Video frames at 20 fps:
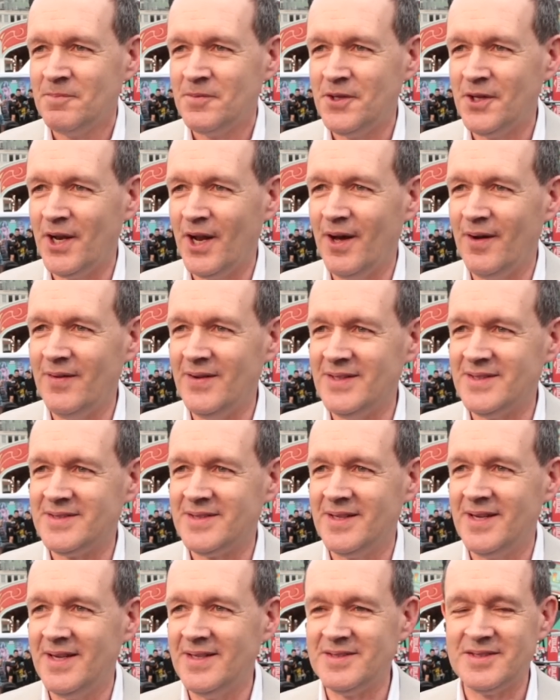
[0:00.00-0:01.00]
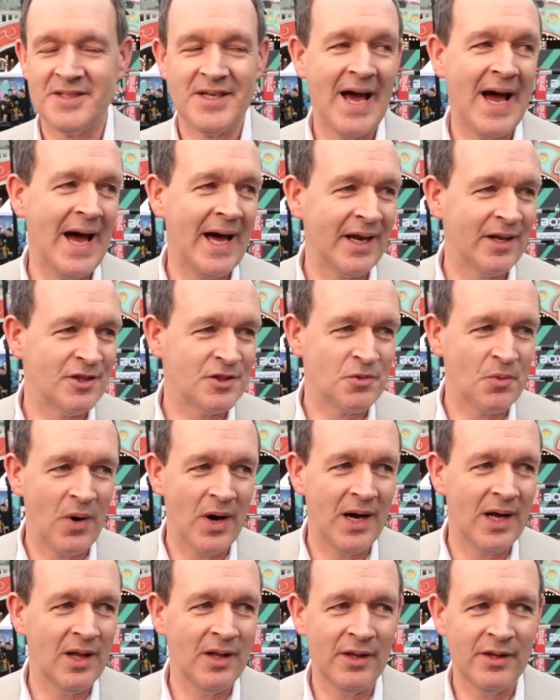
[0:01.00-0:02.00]
you know his his dad as
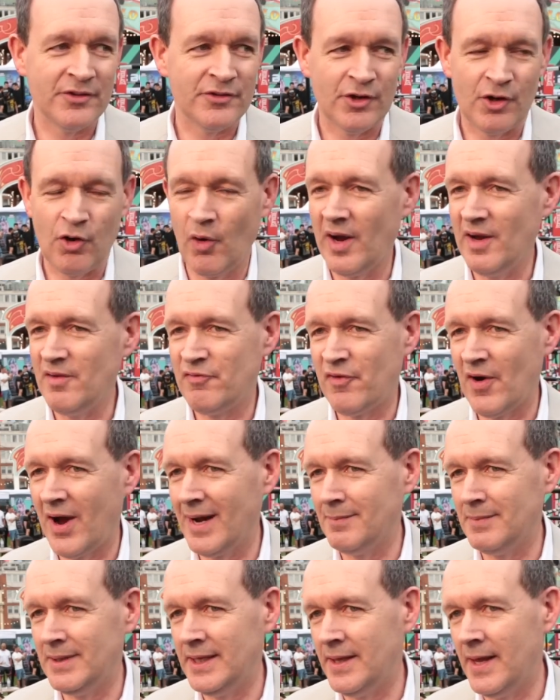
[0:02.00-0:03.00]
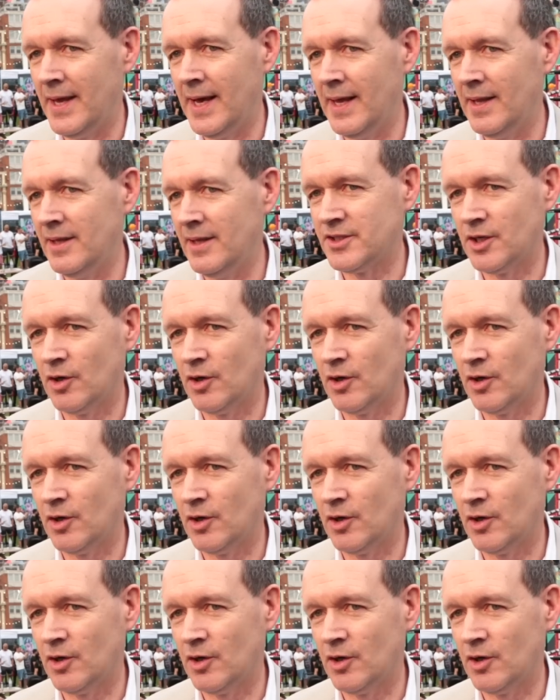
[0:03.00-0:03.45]
well. There's a great family there.